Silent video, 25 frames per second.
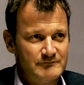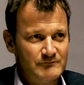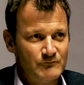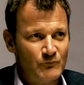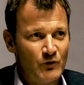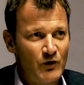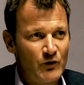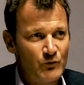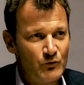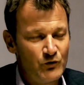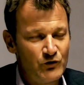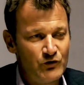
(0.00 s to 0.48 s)

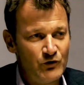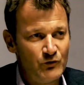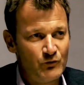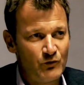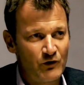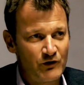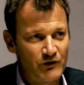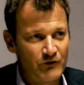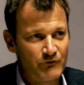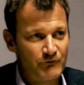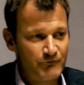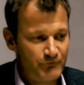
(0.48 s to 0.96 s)
Why would you
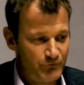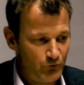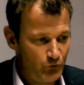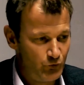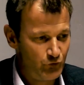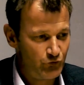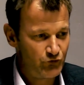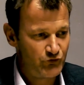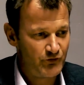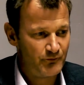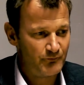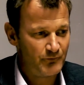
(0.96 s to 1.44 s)
want to
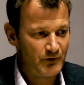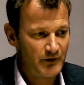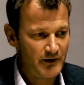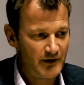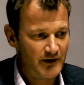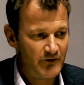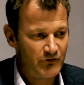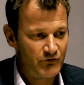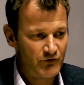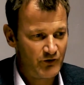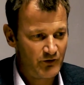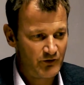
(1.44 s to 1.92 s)
force
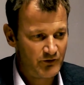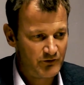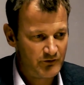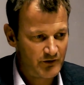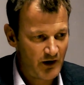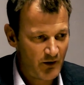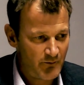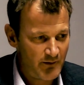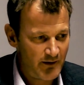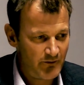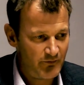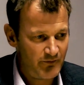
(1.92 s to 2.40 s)
somebody to
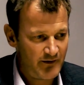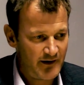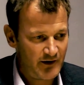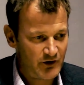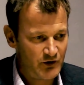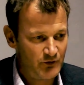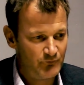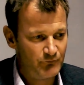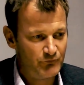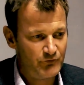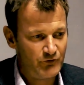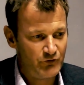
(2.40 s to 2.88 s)
go out their
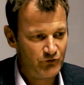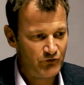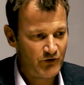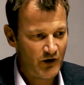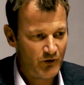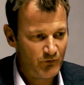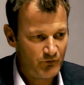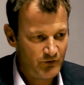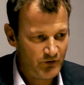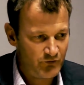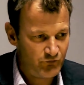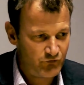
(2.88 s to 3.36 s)
comfort
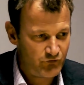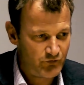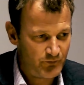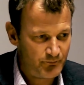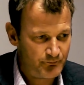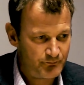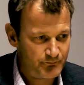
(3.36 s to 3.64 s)
zone and